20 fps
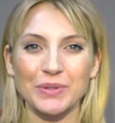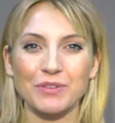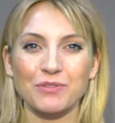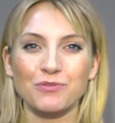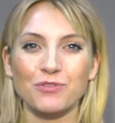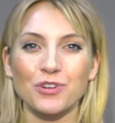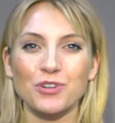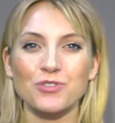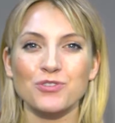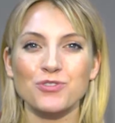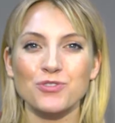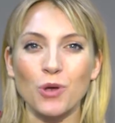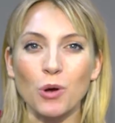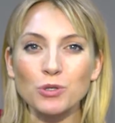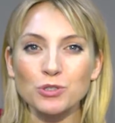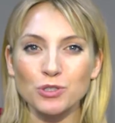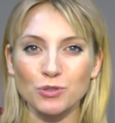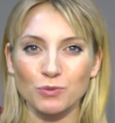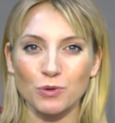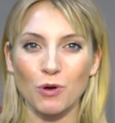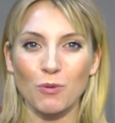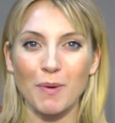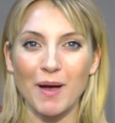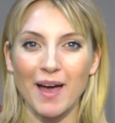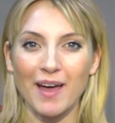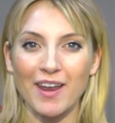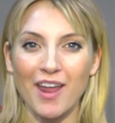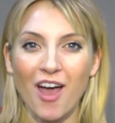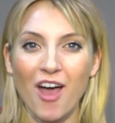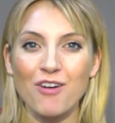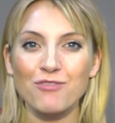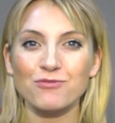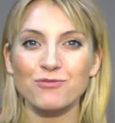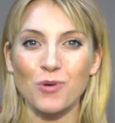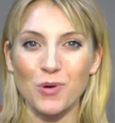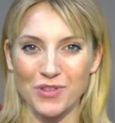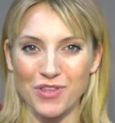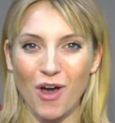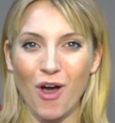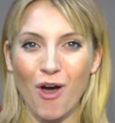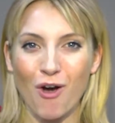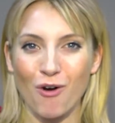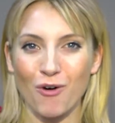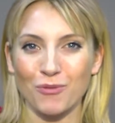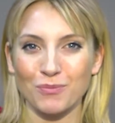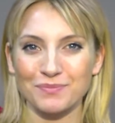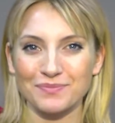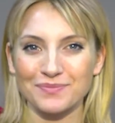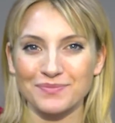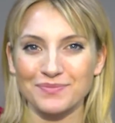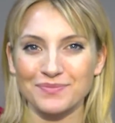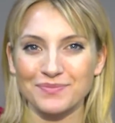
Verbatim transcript: the first social robot for the home.